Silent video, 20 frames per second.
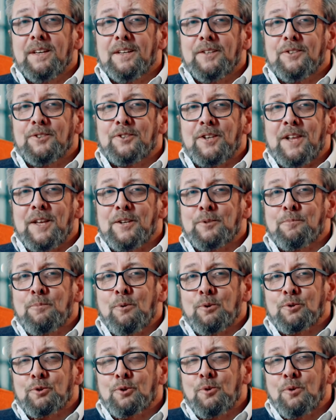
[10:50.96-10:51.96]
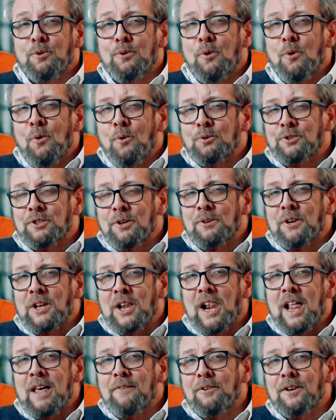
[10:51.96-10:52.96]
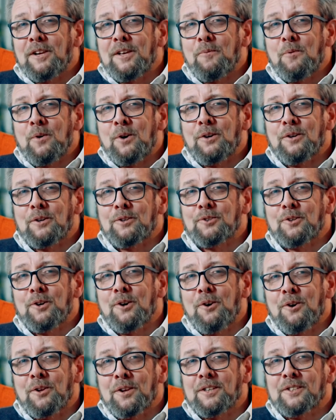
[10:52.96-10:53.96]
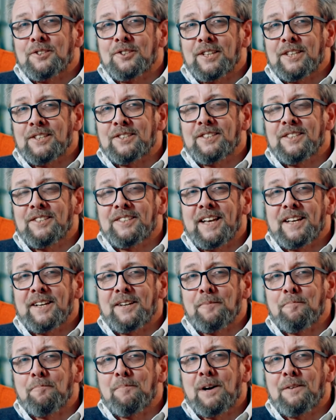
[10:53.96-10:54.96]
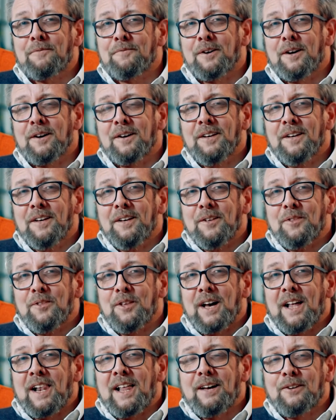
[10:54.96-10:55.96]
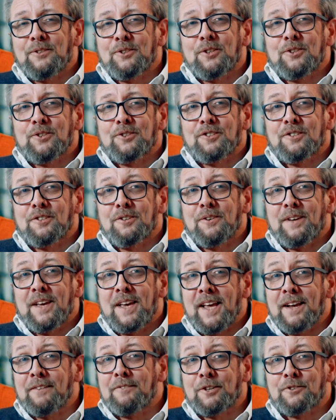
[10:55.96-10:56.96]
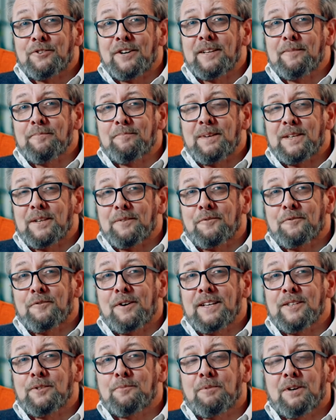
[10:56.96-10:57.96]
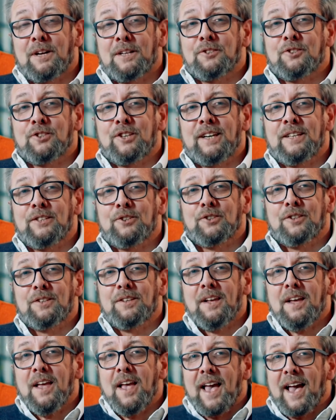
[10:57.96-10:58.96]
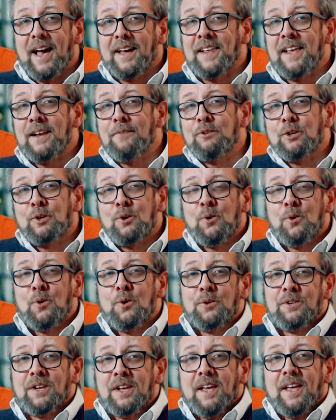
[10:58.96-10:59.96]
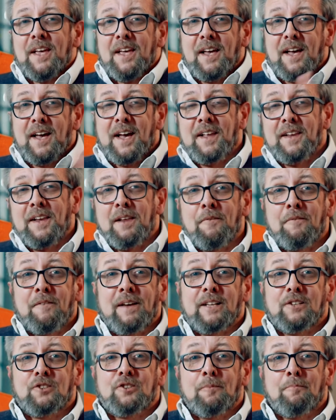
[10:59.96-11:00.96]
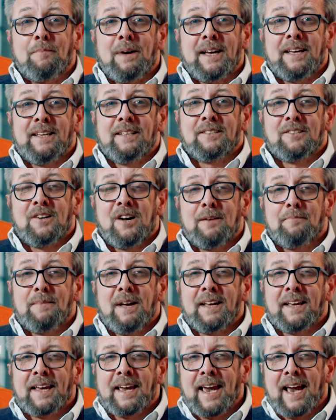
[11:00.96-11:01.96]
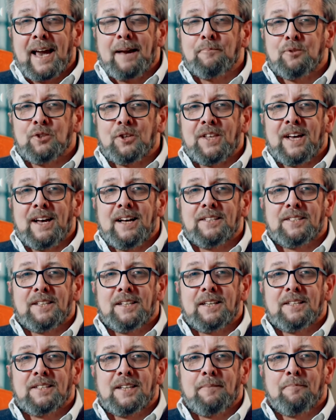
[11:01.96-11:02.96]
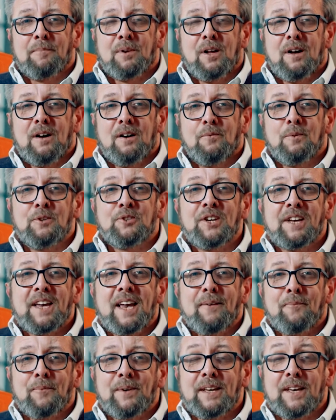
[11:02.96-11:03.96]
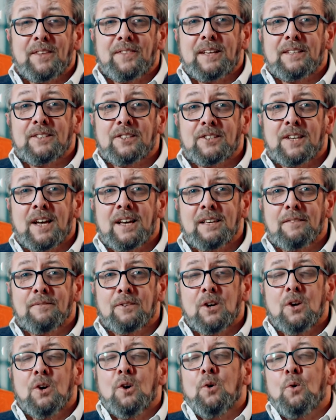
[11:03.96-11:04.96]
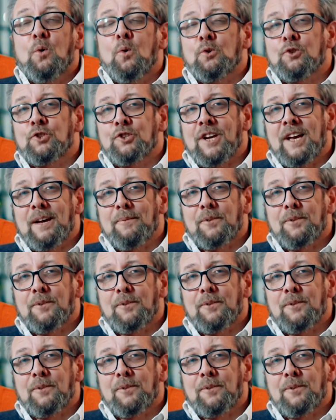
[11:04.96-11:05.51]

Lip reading: So NetSport School also cleverly works on a 60-second buffer that allows us to hear a great bit of phrase pronunciation and hit record, and in effect jump back in time and capture that as an exemplar, which again we can then save or share